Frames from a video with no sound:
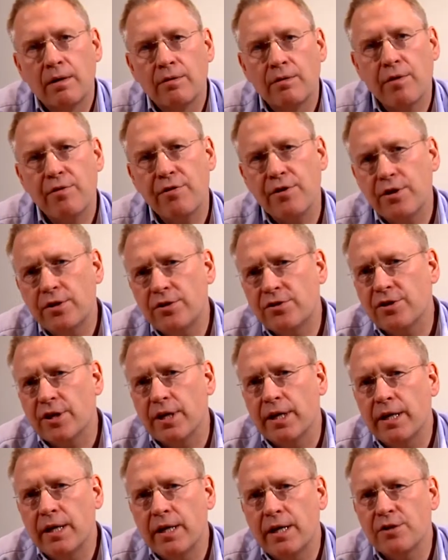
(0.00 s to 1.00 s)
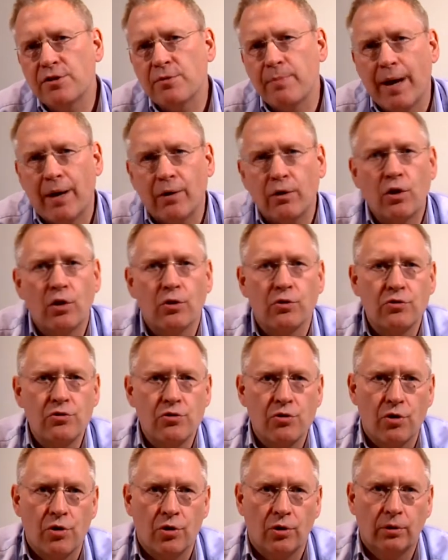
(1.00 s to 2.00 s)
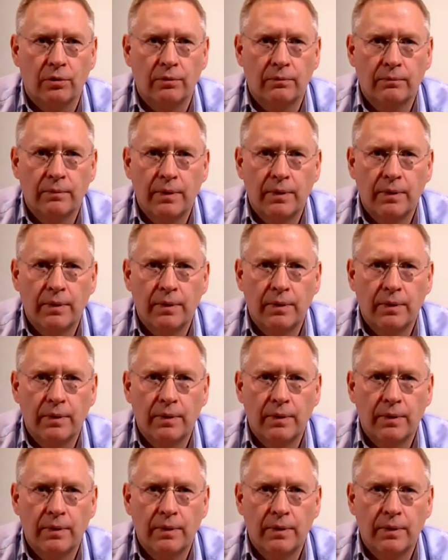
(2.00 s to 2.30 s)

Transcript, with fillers: The third C is about control,